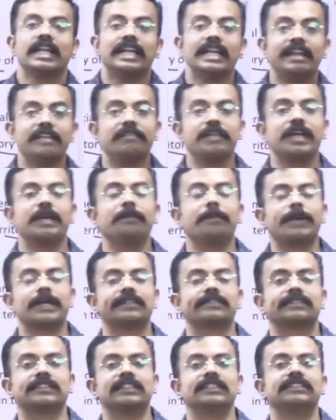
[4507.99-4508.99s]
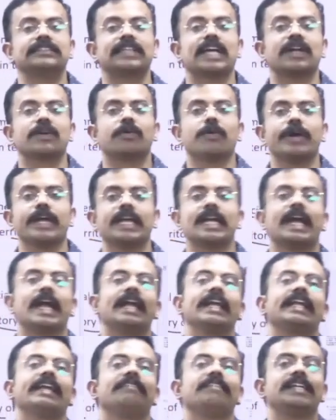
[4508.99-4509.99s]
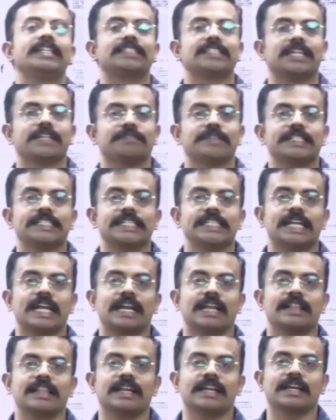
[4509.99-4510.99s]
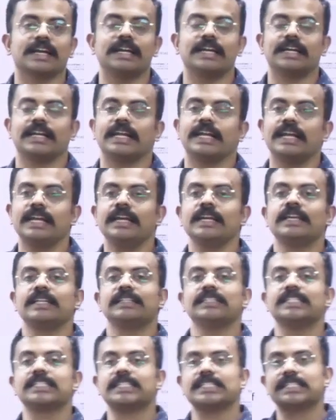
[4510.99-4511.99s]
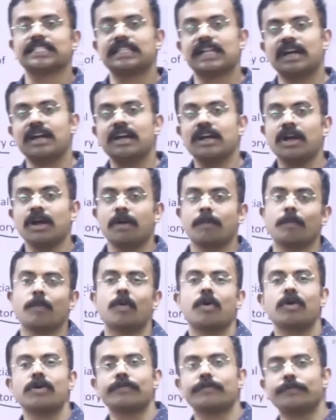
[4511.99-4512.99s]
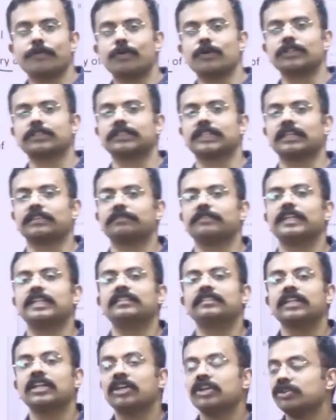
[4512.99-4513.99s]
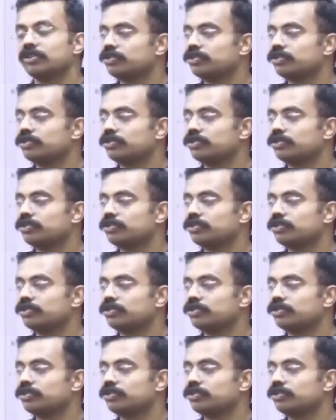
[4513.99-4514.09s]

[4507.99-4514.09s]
Living persons are going and giving service in another country. This is the mode 4 service.